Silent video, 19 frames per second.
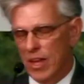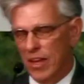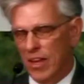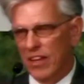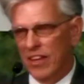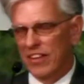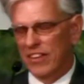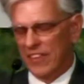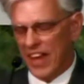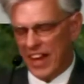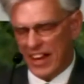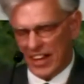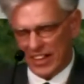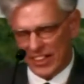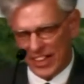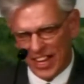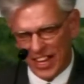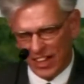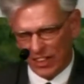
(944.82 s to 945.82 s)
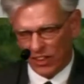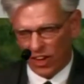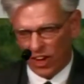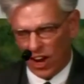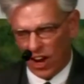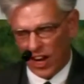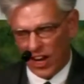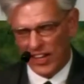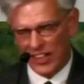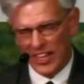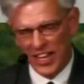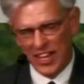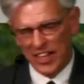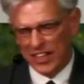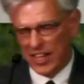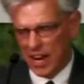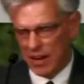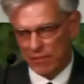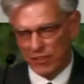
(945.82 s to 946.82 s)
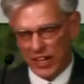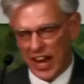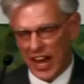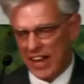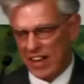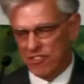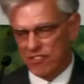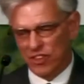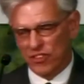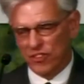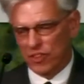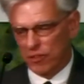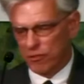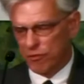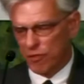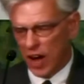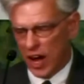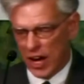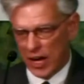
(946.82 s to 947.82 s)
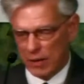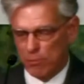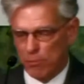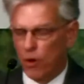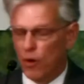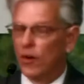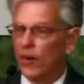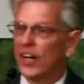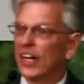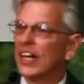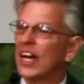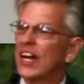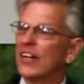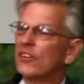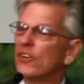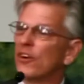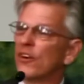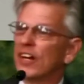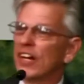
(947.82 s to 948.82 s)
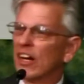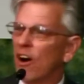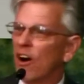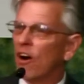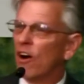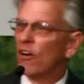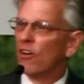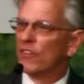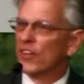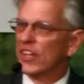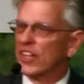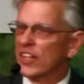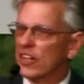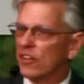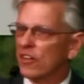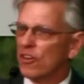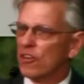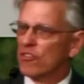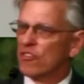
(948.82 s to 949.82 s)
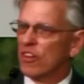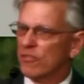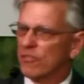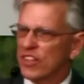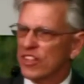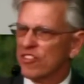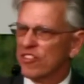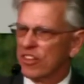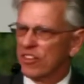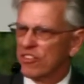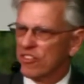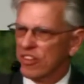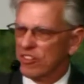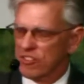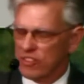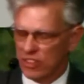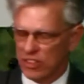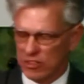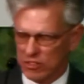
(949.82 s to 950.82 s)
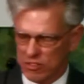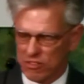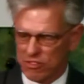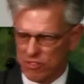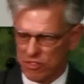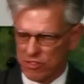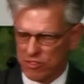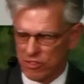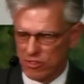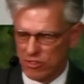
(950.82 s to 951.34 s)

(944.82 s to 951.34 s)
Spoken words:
And that lawn never had such a fine mowing during all the years of its existence.